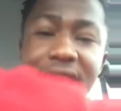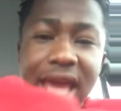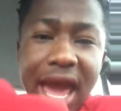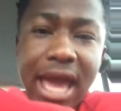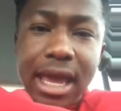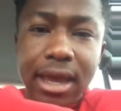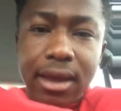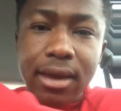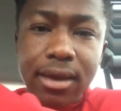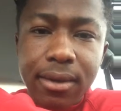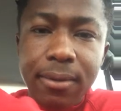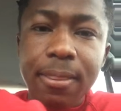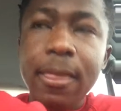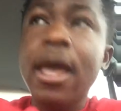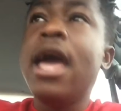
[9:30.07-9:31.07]
yang
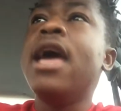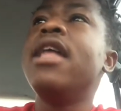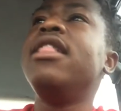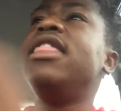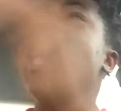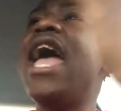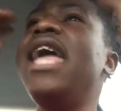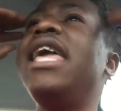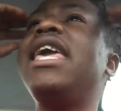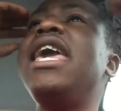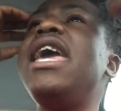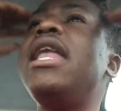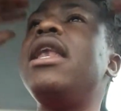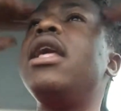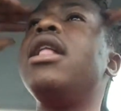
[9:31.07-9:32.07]
they
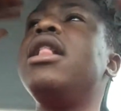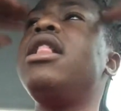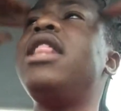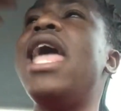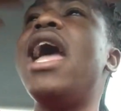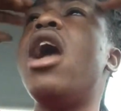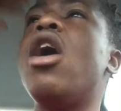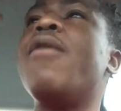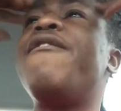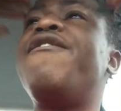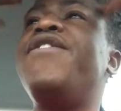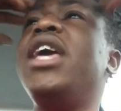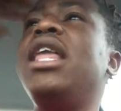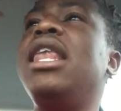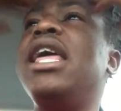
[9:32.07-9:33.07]
get their
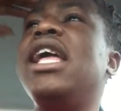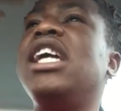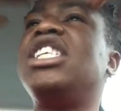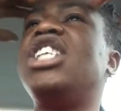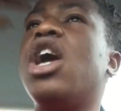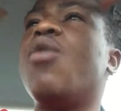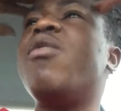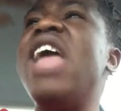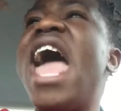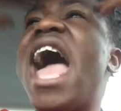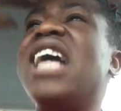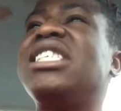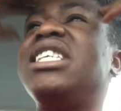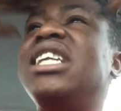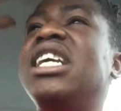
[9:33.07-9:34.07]
feelings, their
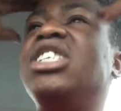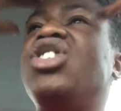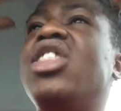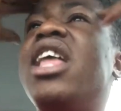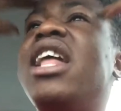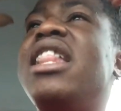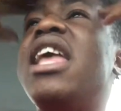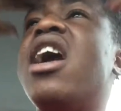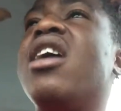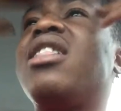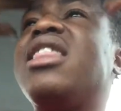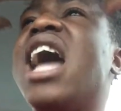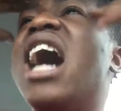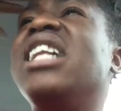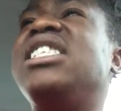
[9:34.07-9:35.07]
reaction is and their
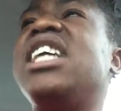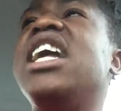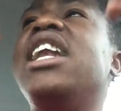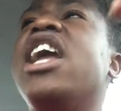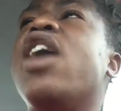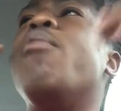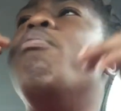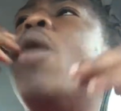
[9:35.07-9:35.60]
thoughts and their